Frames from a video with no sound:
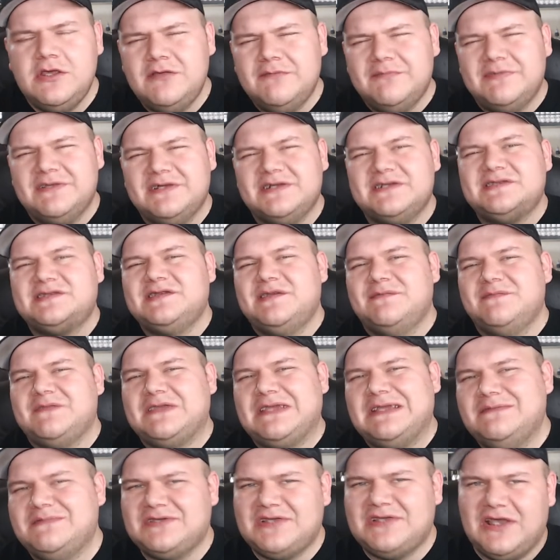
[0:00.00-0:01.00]
Plus,
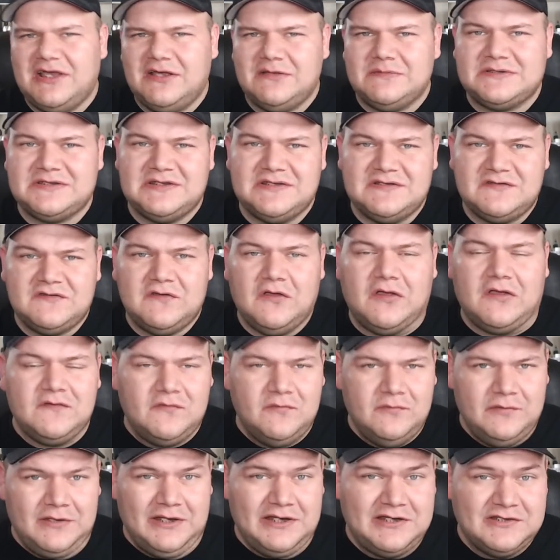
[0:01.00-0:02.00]
sometimes it helps to talk
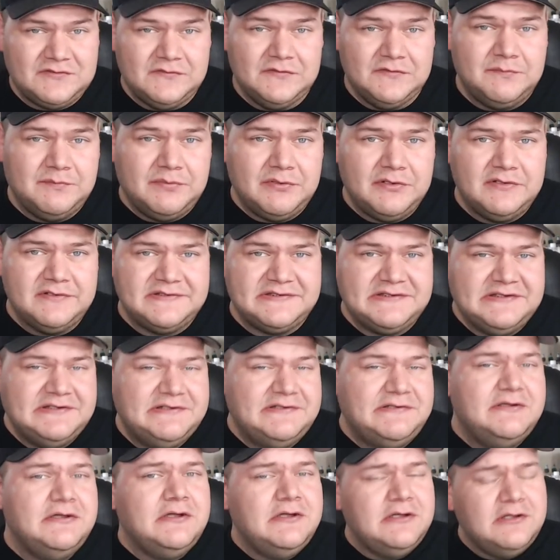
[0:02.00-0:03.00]
to an actual
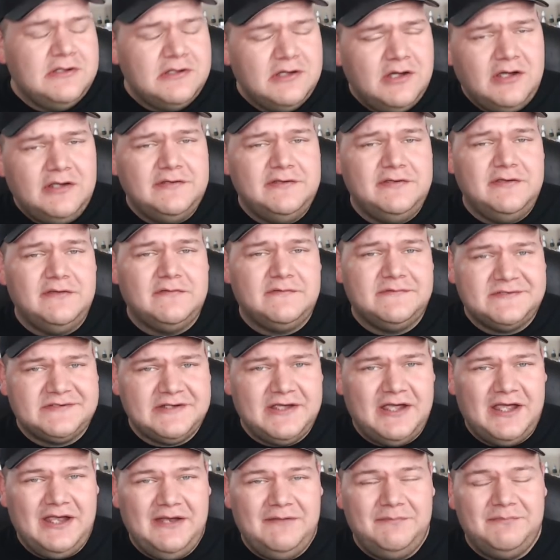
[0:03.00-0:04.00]
person on the other
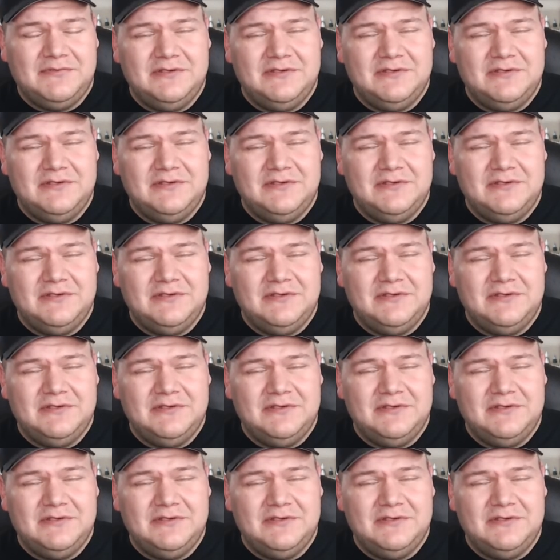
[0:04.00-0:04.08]
side.